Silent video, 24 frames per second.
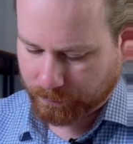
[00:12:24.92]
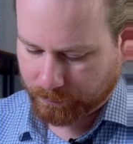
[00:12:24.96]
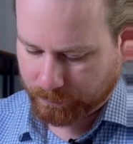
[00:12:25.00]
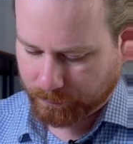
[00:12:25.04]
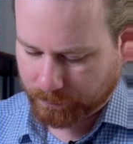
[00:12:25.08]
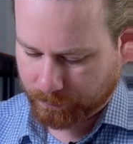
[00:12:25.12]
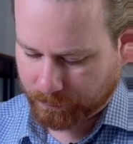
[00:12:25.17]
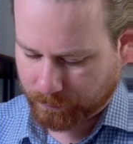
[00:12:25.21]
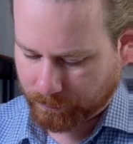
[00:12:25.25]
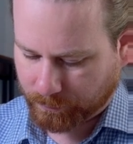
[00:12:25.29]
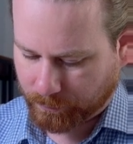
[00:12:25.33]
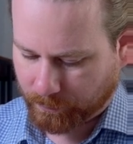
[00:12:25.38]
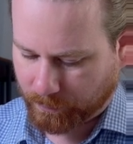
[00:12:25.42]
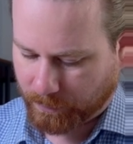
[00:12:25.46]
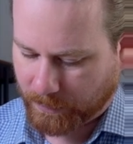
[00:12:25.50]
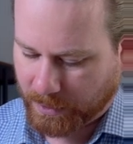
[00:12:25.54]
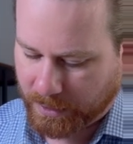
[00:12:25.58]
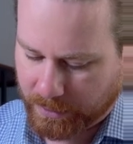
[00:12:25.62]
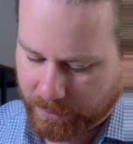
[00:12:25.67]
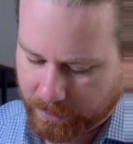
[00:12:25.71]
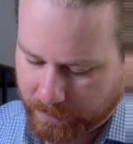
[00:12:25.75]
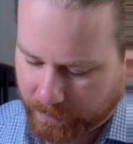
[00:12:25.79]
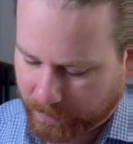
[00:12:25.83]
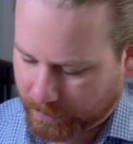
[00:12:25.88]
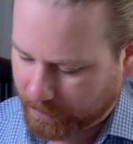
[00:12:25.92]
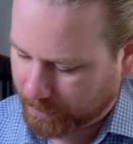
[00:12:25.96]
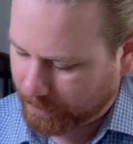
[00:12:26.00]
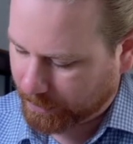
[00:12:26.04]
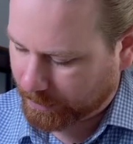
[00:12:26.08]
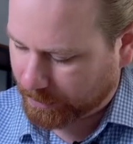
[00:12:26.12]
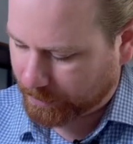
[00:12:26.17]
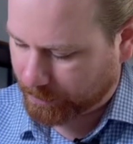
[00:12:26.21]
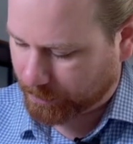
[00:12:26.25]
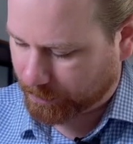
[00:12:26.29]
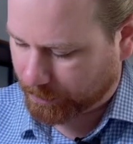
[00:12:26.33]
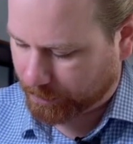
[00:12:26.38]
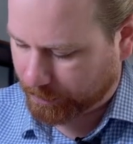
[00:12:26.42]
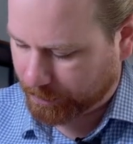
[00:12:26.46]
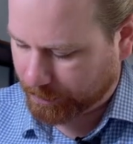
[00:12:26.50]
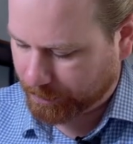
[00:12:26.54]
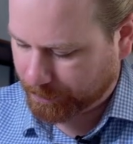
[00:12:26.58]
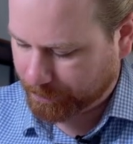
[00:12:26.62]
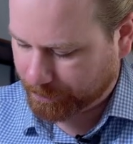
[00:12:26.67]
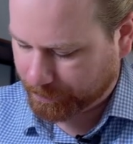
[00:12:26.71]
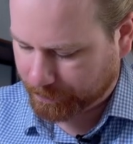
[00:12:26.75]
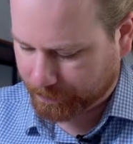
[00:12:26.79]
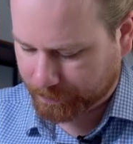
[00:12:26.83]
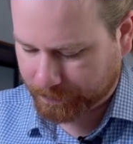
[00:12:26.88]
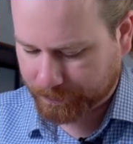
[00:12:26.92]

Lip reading: I don't think that's true.